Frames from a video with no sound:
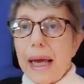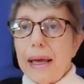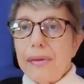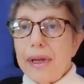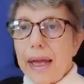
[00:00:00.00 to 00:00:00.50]

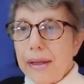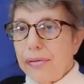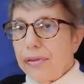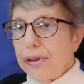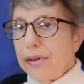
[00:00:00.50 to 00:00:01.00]
and the
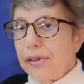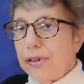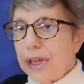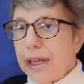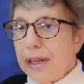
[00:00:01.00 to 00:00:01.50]

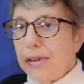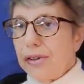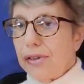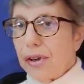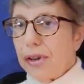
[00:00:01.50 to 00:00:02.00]
elephant
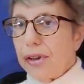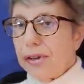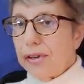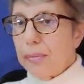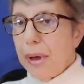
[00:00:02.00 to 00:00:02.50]
is
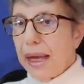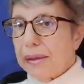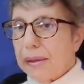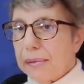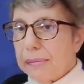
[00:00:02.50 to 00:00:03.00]
this
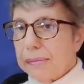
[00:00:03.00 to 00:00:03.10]
man.